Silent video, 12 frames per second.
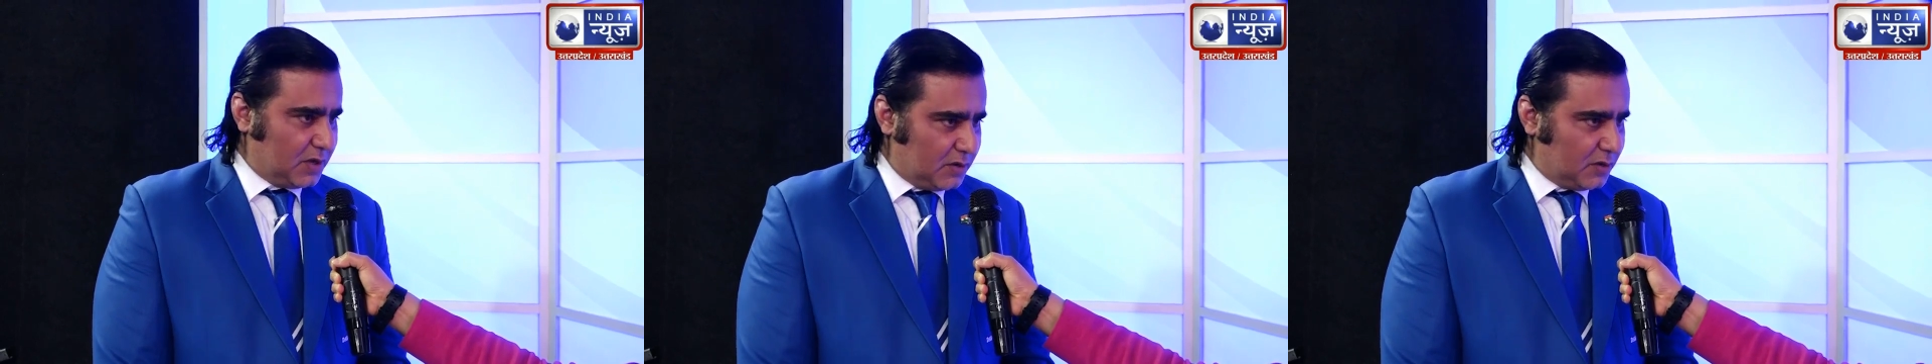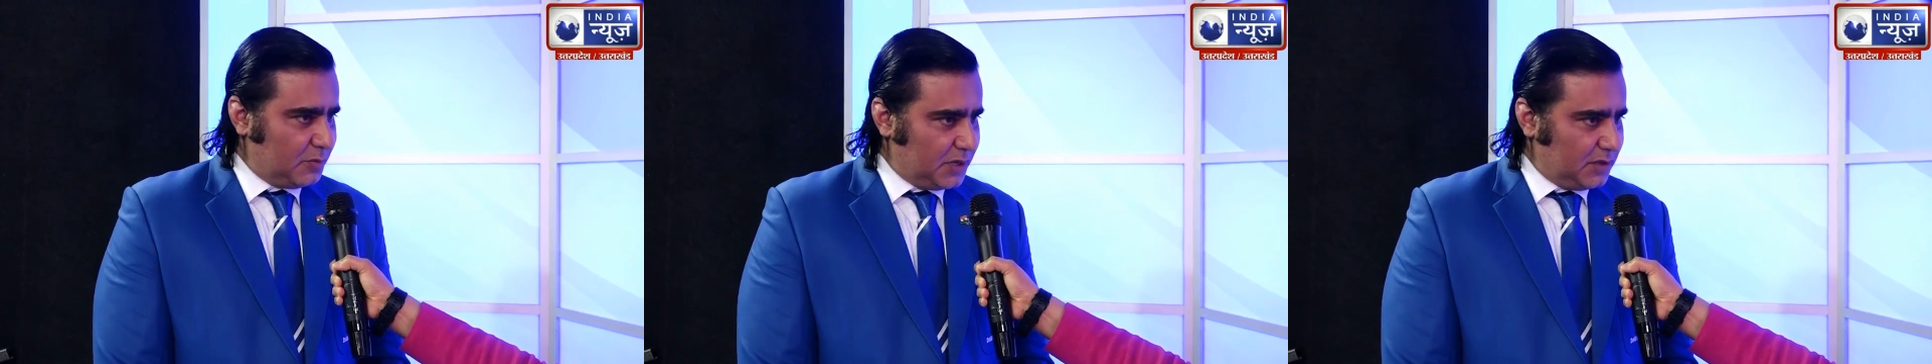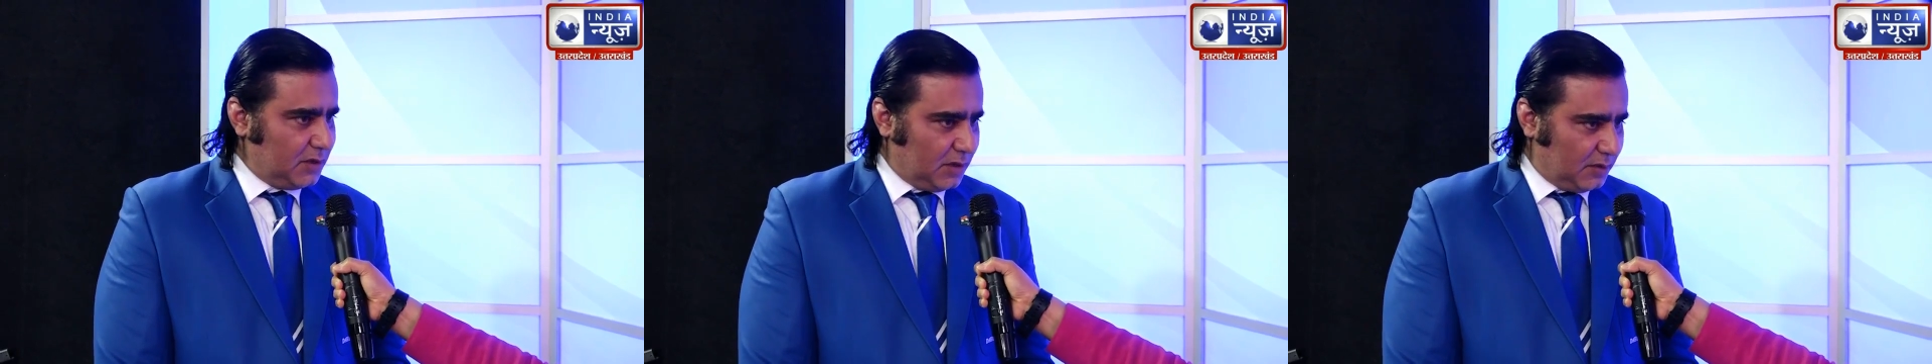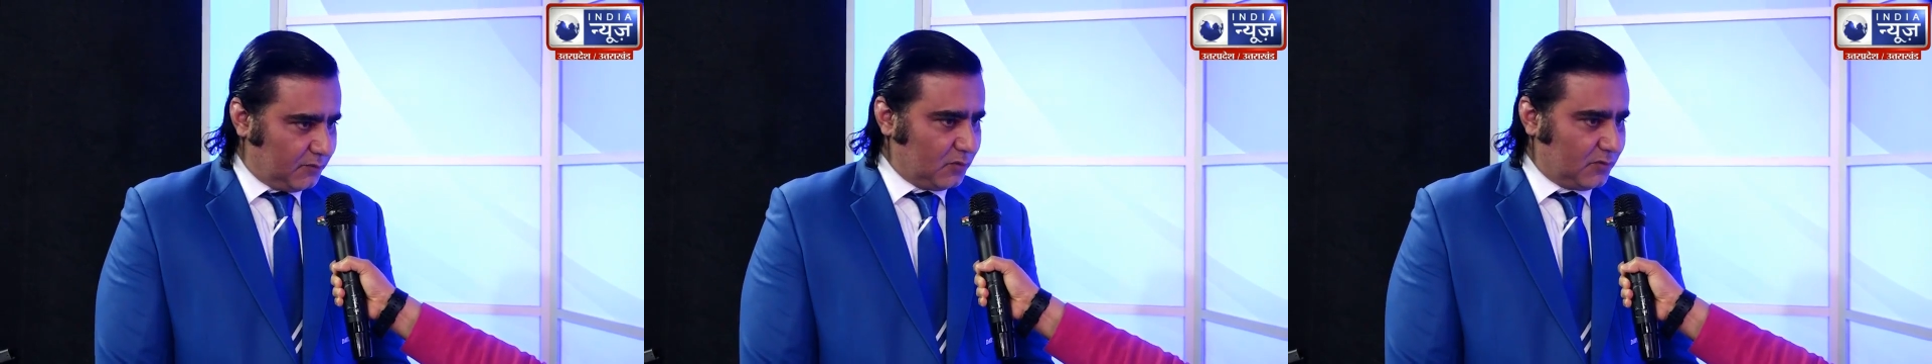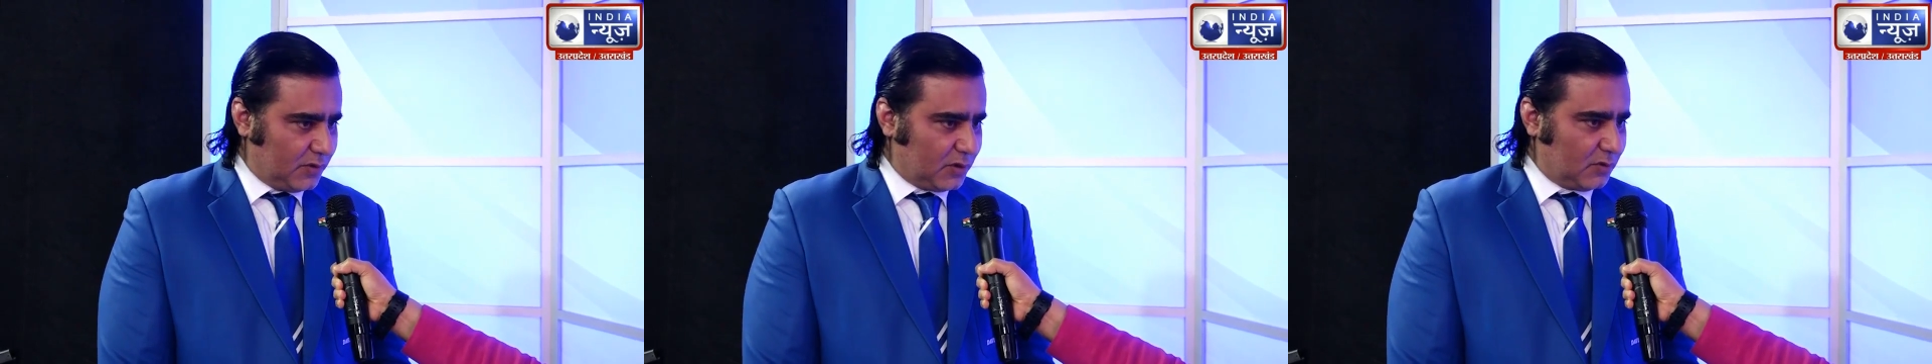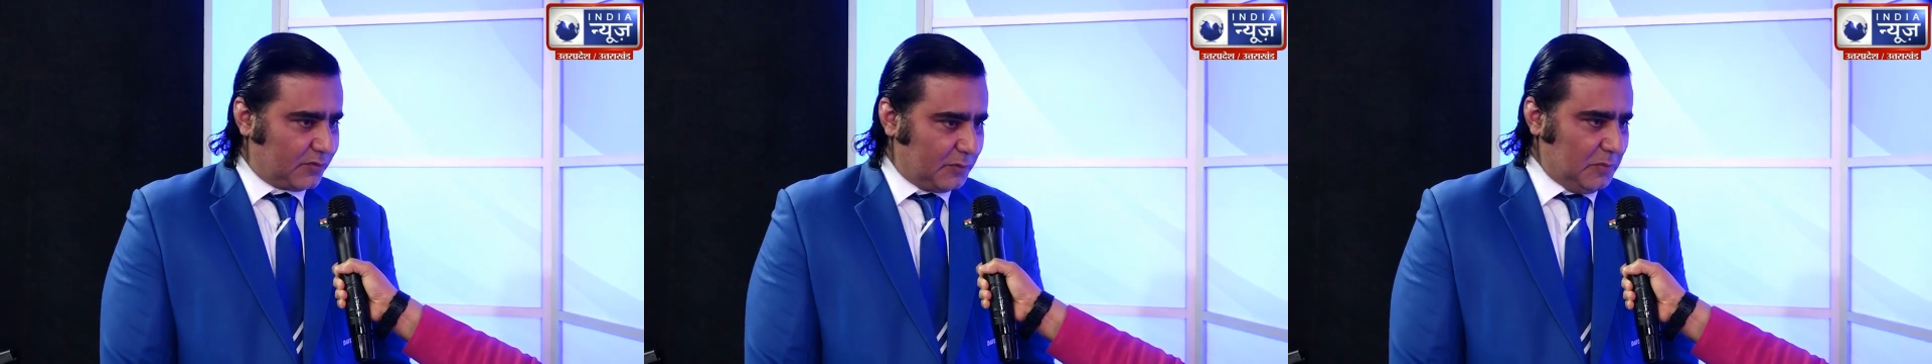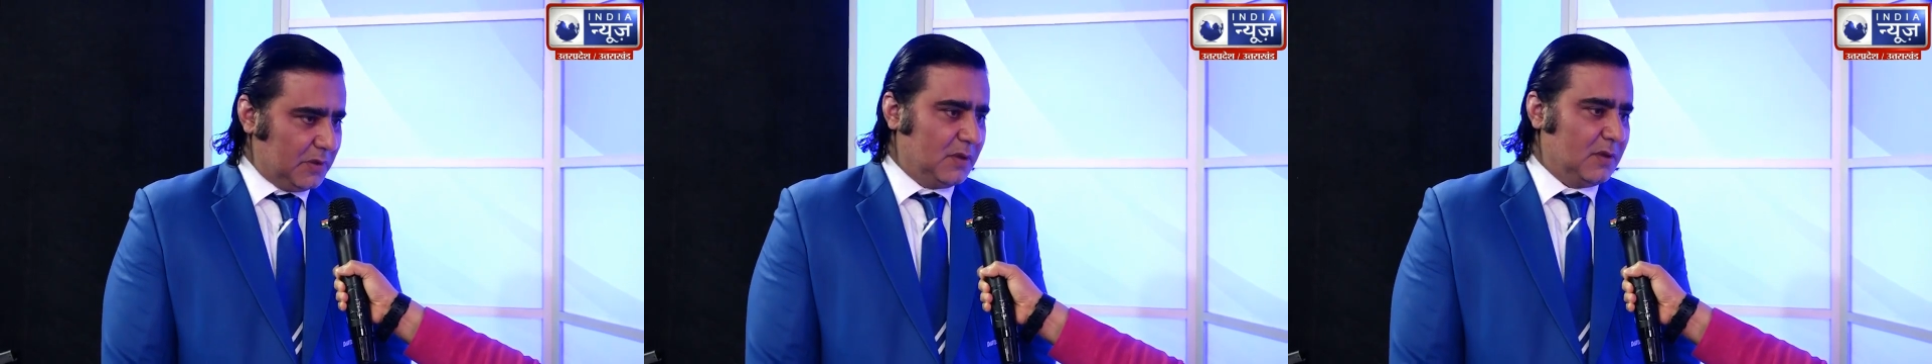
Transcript: Kiran Bedi, if you've heard of him.